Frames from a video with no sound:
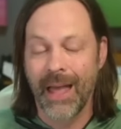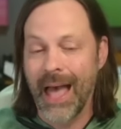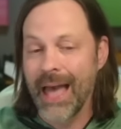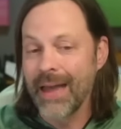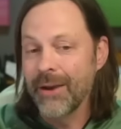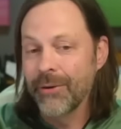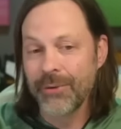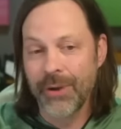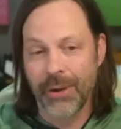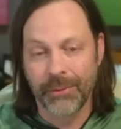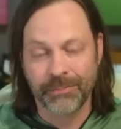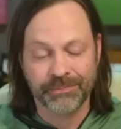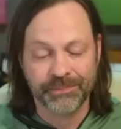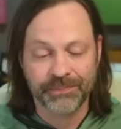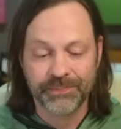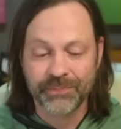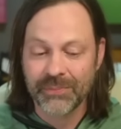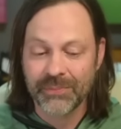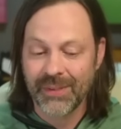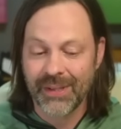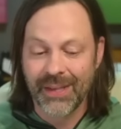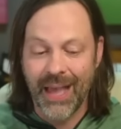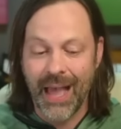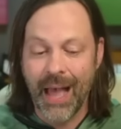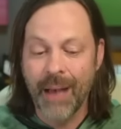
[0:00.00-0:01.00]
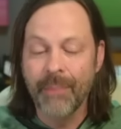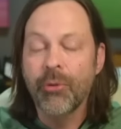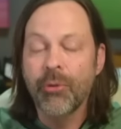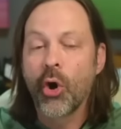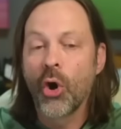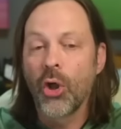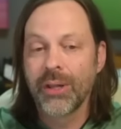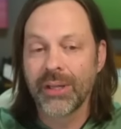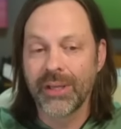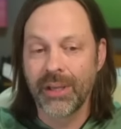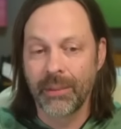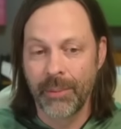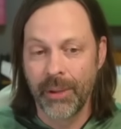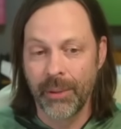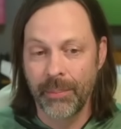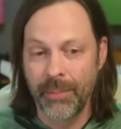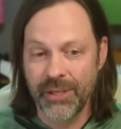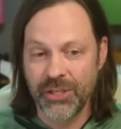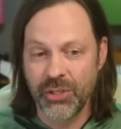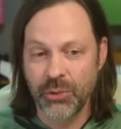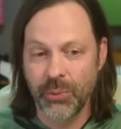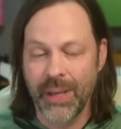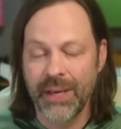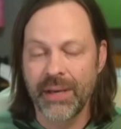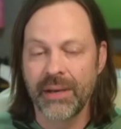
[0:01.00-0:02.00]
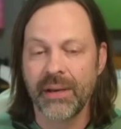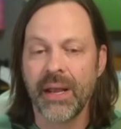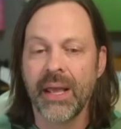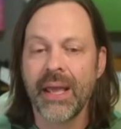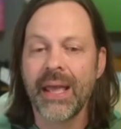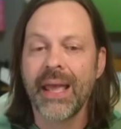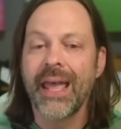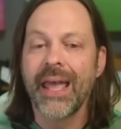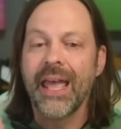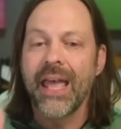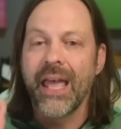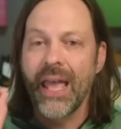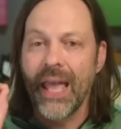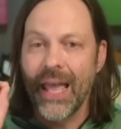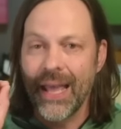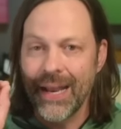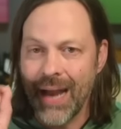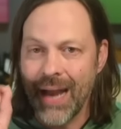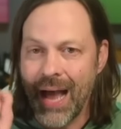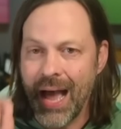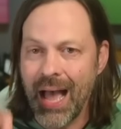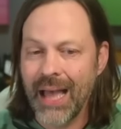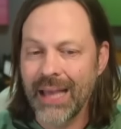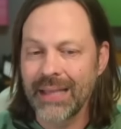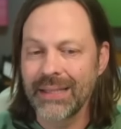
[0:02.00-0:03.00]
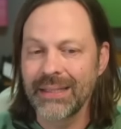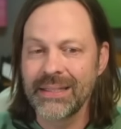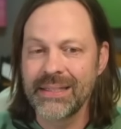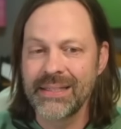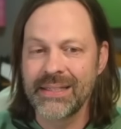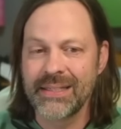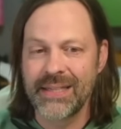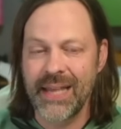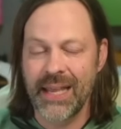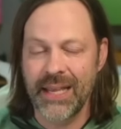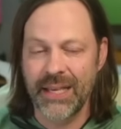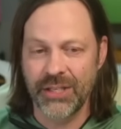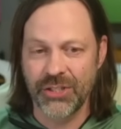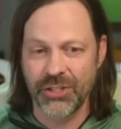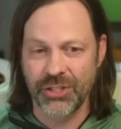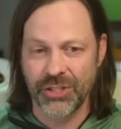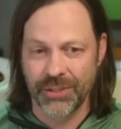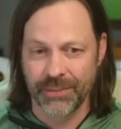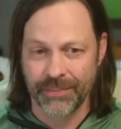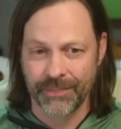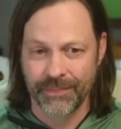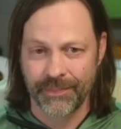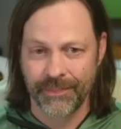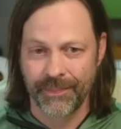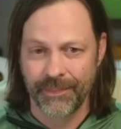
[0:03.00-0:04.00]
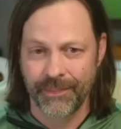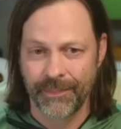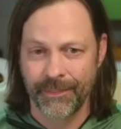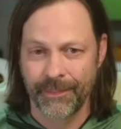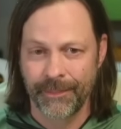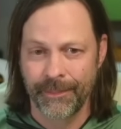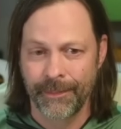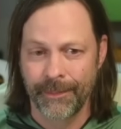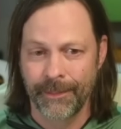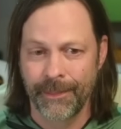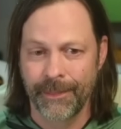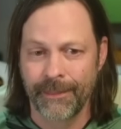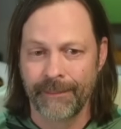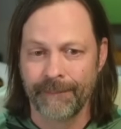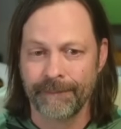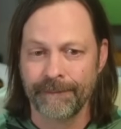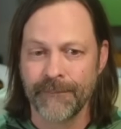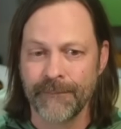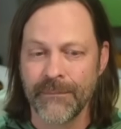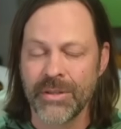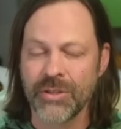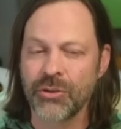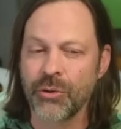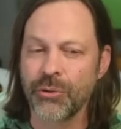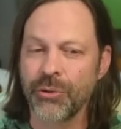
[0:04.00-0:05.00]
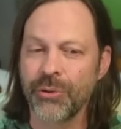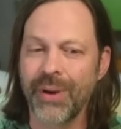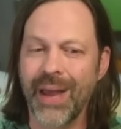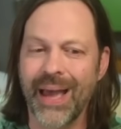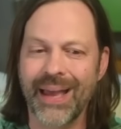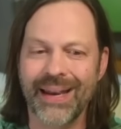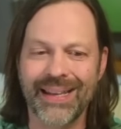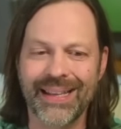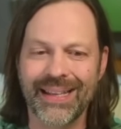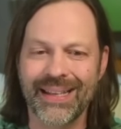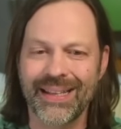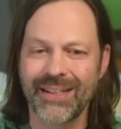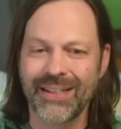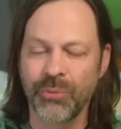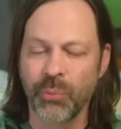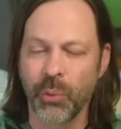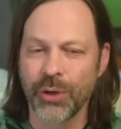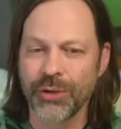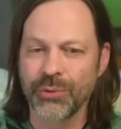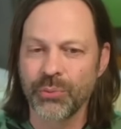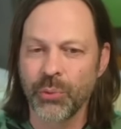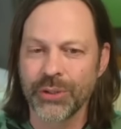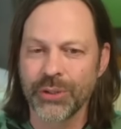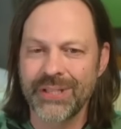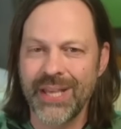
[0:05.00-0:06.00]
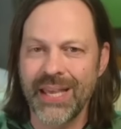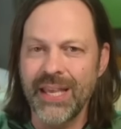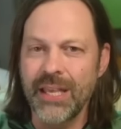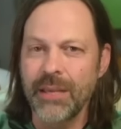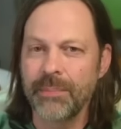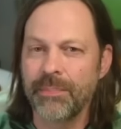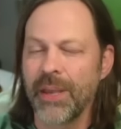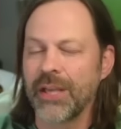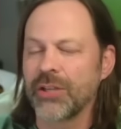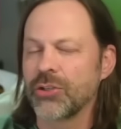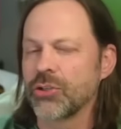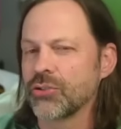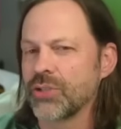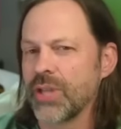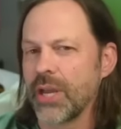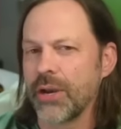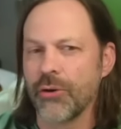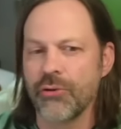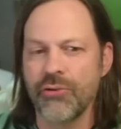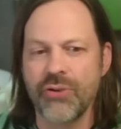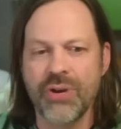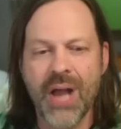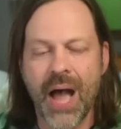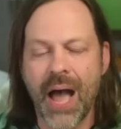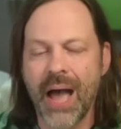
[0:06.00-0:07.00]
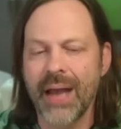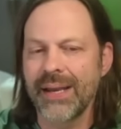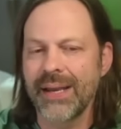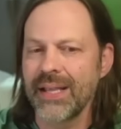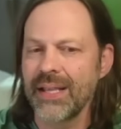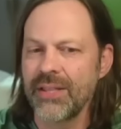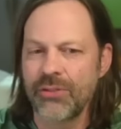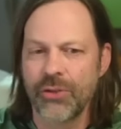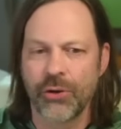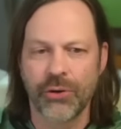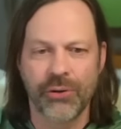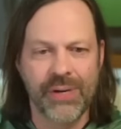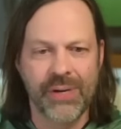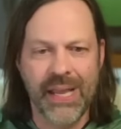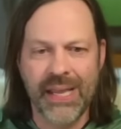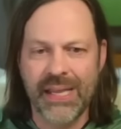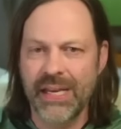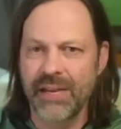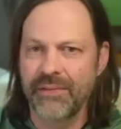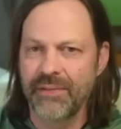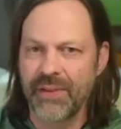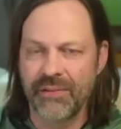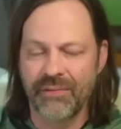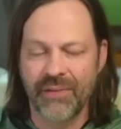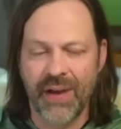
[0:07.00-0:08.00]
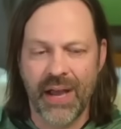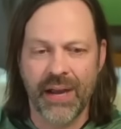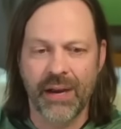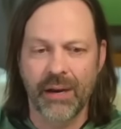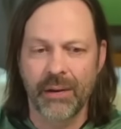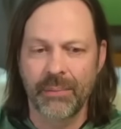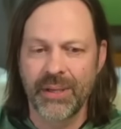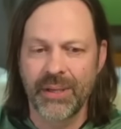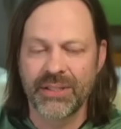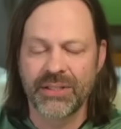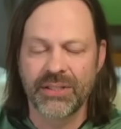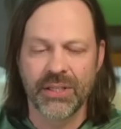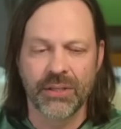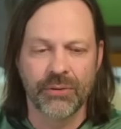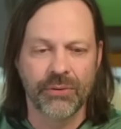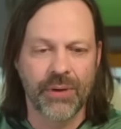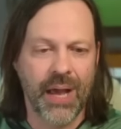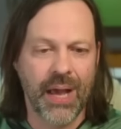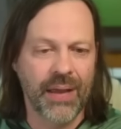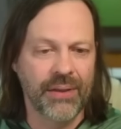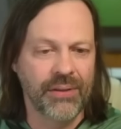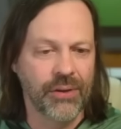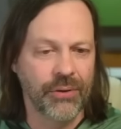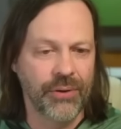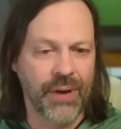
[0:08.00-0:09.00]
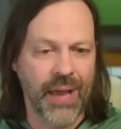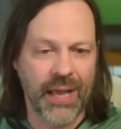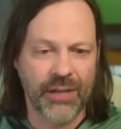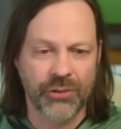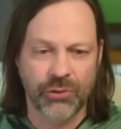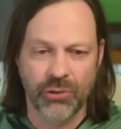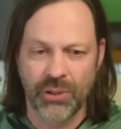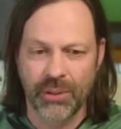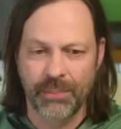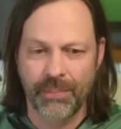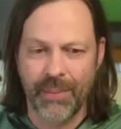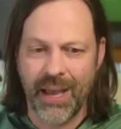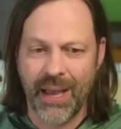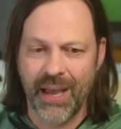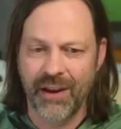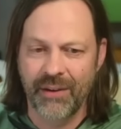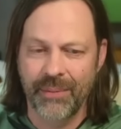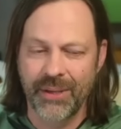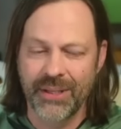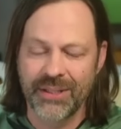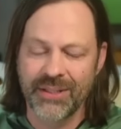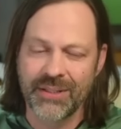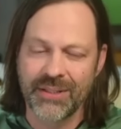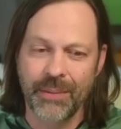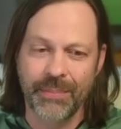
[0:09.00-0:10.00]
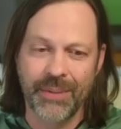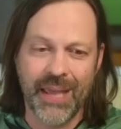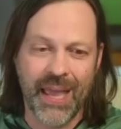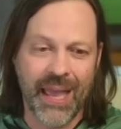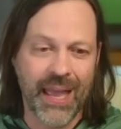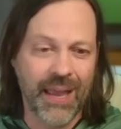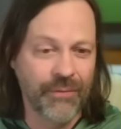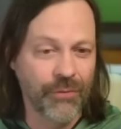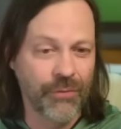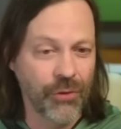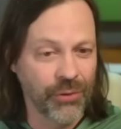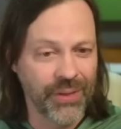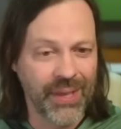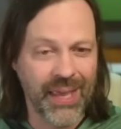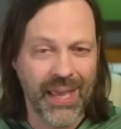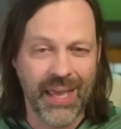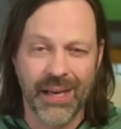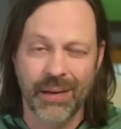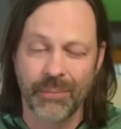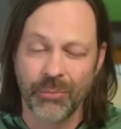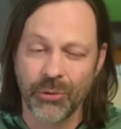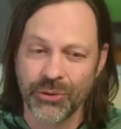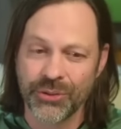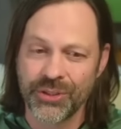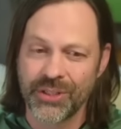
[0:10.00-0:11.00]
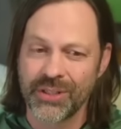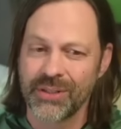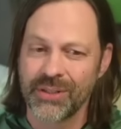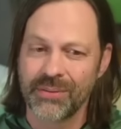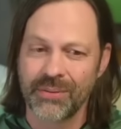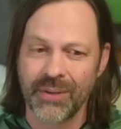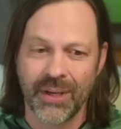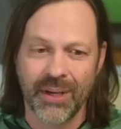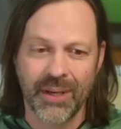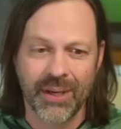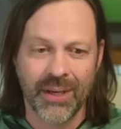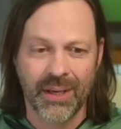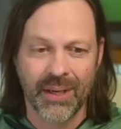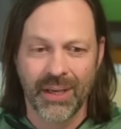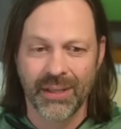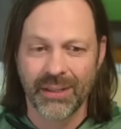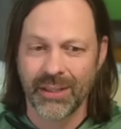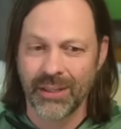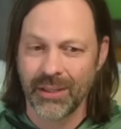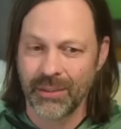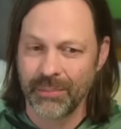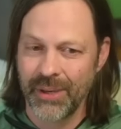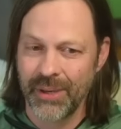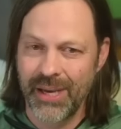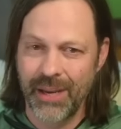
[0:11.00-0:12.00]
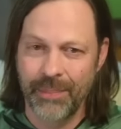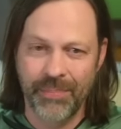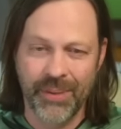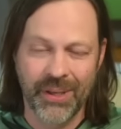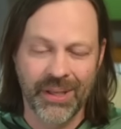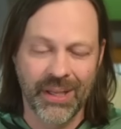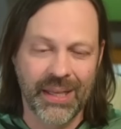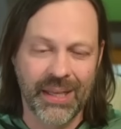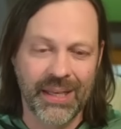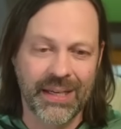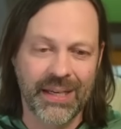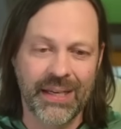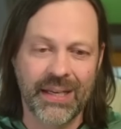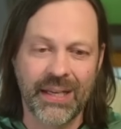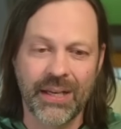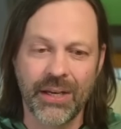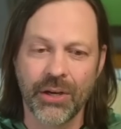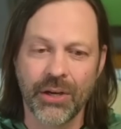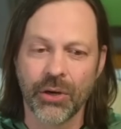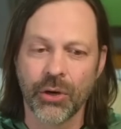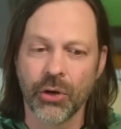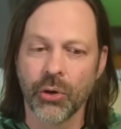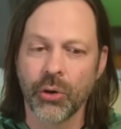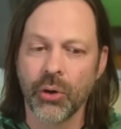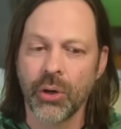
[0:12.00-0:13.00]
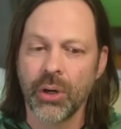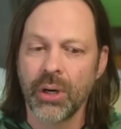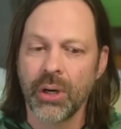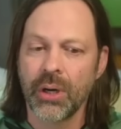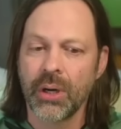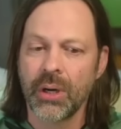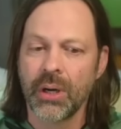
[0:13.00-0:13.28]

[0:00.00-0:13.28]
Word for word: I don't know. I'm calling them habituated and highly staged. So they're not, we're, we're taking pictures that are not in their native environments. They're not in their natural environments. The behavior of the animals is a little manipulated here.